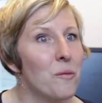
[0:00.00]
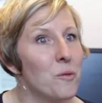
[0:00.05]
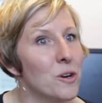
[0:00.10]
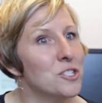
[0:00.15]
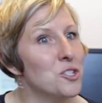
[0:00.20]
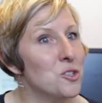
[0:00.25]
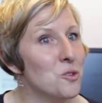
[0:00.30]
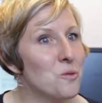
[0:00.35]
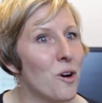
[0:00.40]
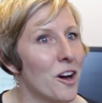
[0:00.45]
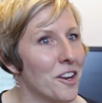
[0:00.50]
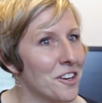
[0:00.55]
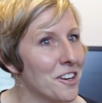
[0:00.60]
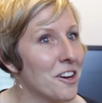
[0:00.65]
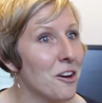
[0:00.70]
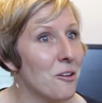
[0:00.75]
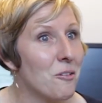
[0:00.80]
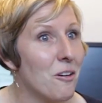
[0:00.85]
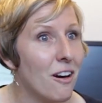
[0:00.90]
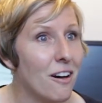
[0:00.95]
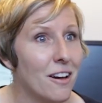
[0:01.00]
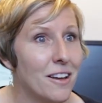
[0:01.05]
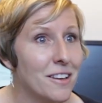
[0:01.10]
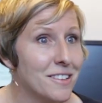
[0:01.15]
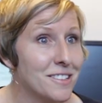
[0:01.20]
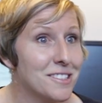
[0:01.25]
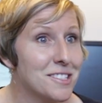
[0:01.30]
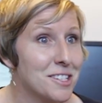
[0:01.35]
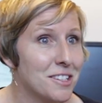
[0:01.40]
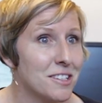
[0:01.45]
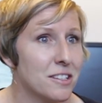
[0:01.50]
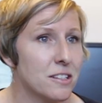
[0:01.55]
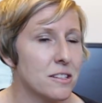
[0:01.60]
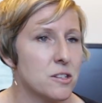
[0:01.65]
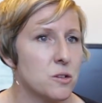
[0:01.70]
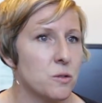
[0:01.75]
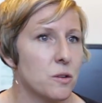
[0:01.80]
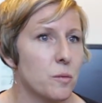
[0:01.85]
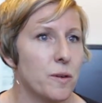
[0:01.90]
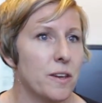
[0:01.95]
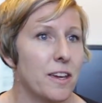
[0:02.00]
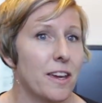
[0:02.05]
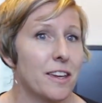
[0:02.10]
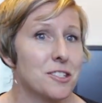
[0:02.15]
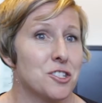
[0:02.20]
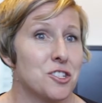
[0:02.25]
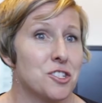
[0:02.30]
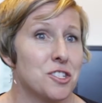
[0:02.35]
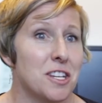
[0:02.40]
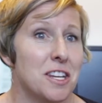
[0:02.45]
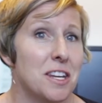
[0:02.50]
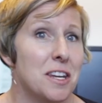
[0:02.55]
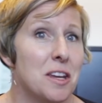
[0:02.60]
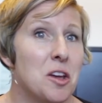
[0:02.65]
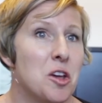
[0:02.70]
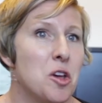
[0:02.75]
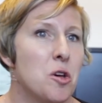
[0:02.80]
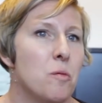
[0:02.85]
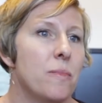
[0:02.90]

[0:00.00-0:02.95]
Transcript: would you want to go on to, to a PhD?